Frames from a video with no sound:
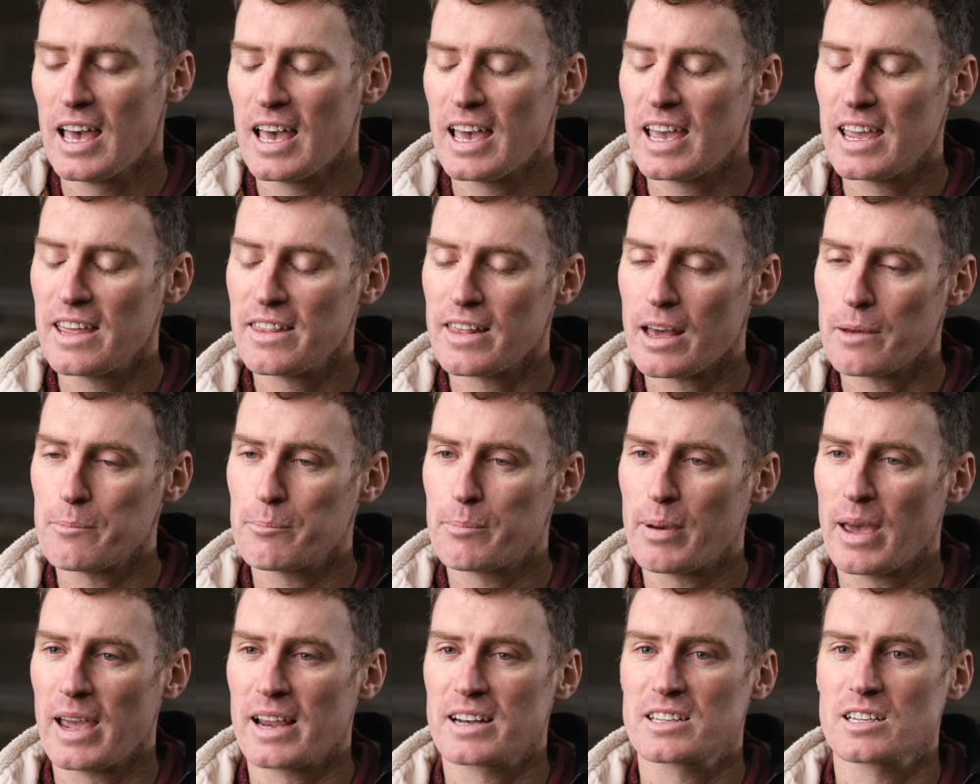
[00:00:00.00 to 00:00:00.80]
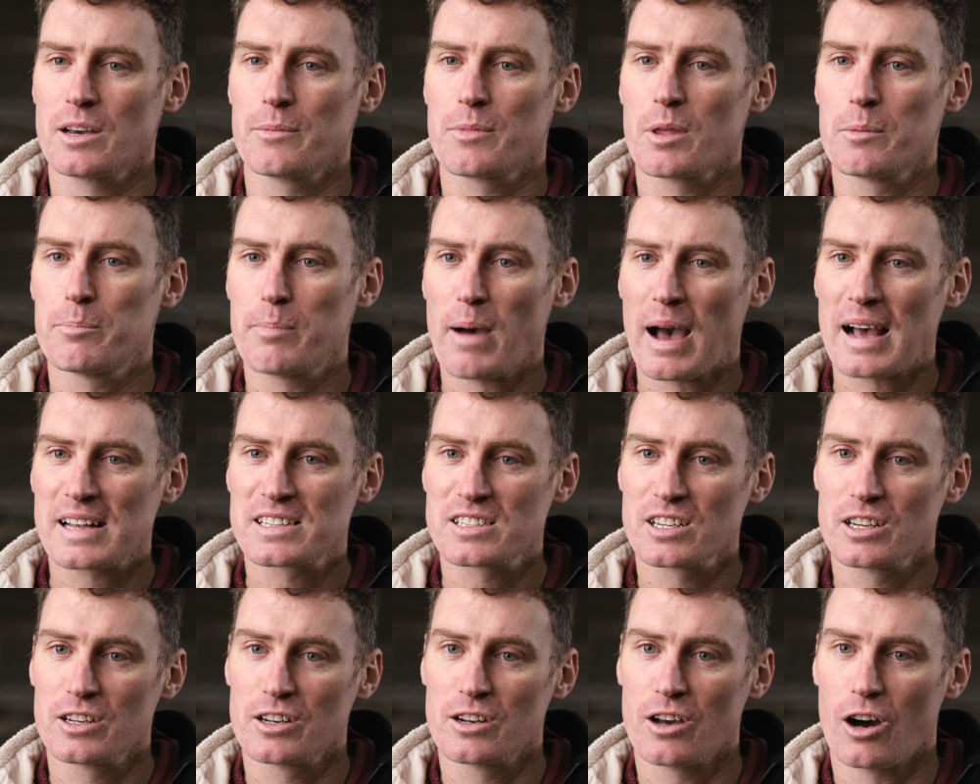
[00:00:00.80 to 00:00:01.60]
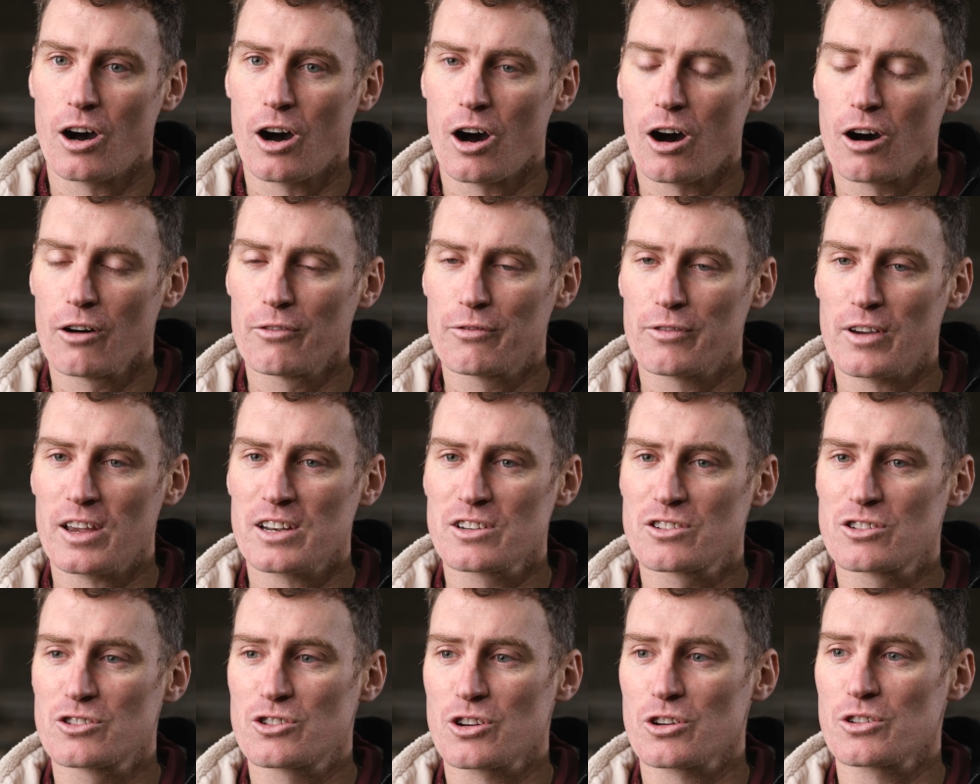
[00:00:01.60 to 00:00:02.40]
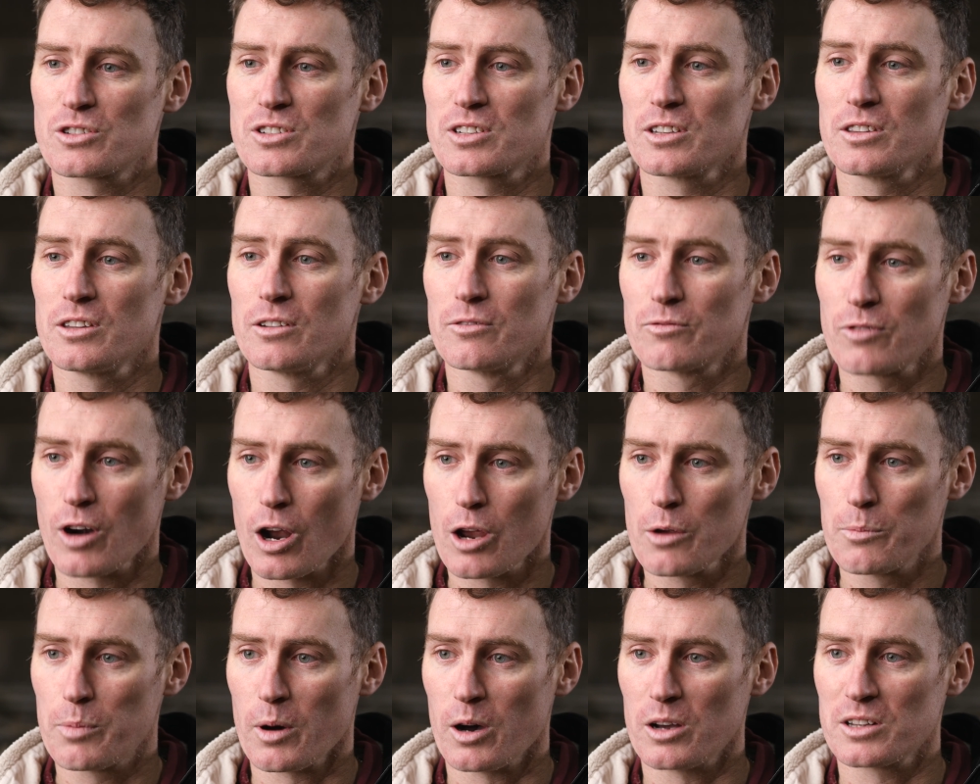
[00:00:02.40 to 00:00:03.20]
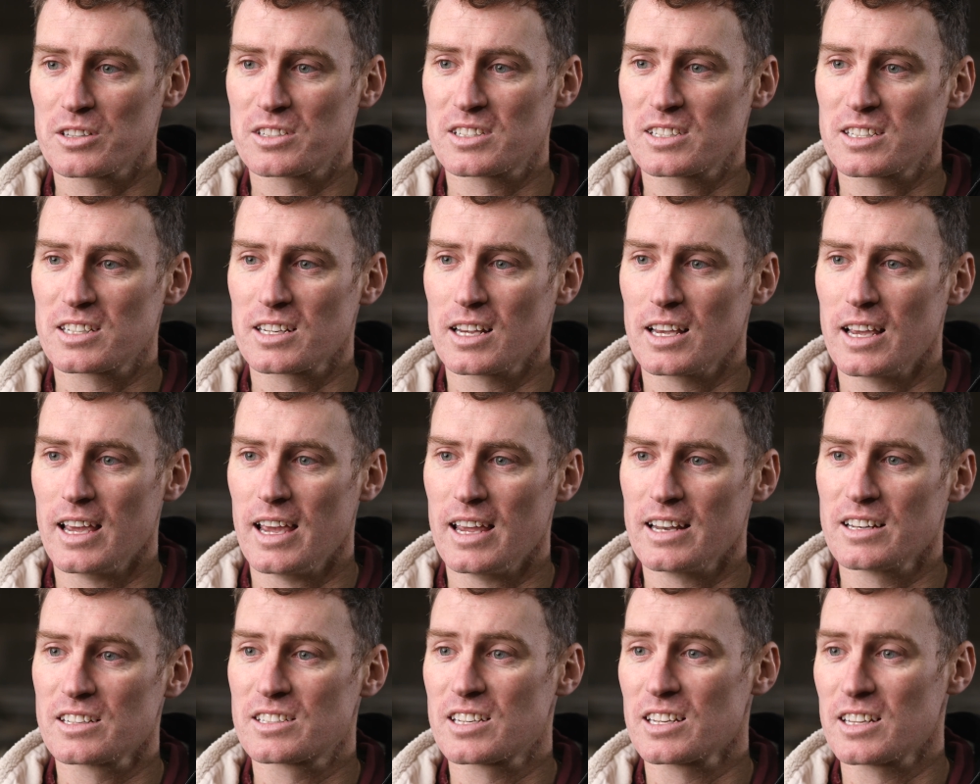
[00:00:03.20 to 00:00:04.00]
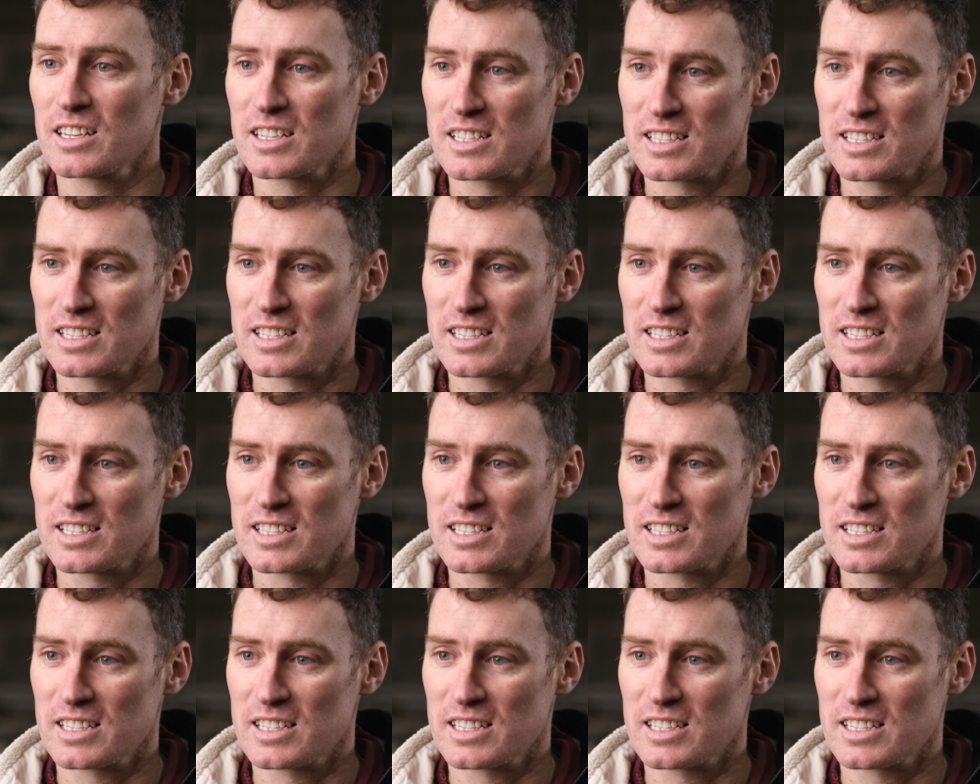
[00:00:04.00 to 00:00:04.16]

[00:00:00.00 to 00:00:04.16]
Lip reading: He then picked up the baton of introducing the robots into the